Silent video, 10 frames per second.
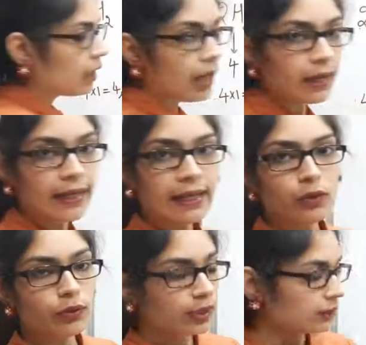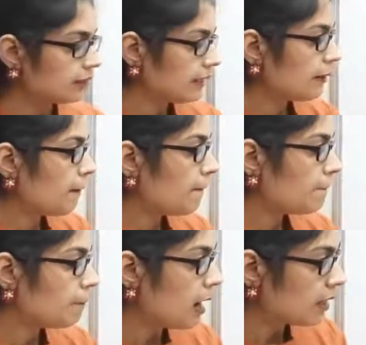Again you can see
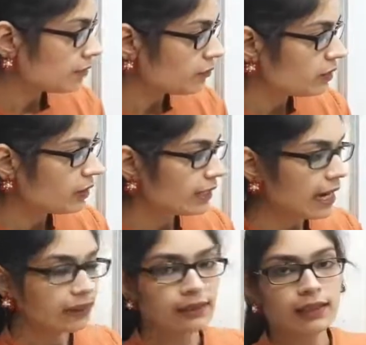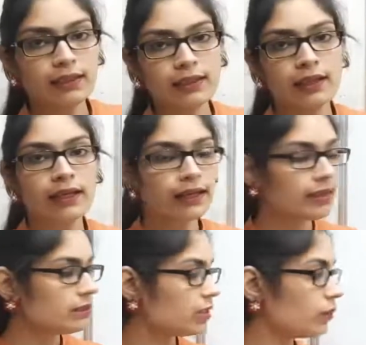mass of the reactant, it is
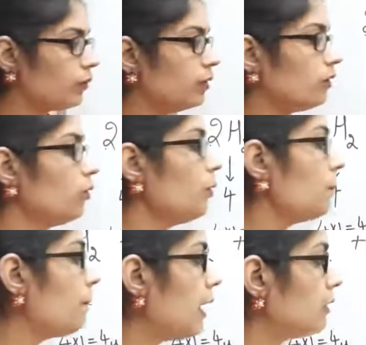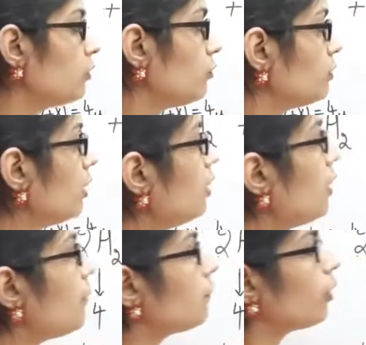equal to mass of the
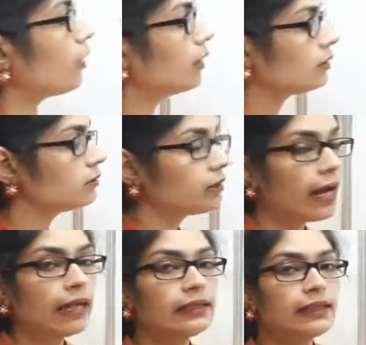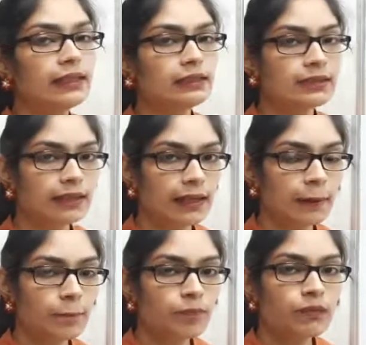product, and this thing,
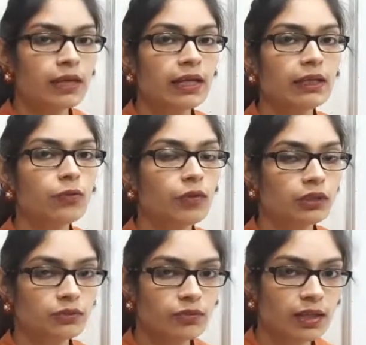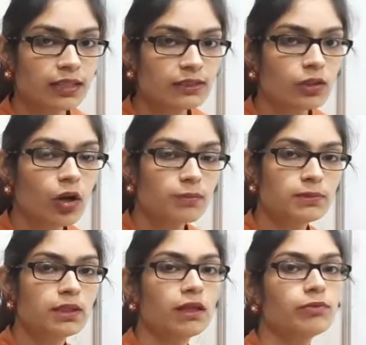it was first
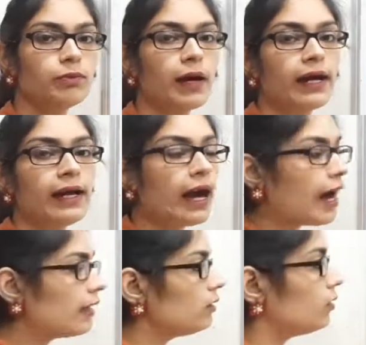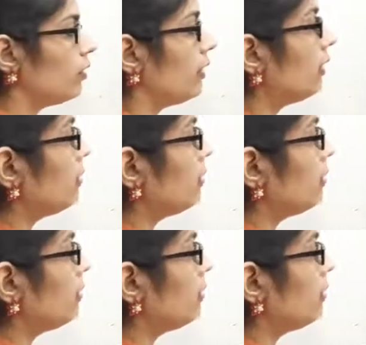observed by Antoine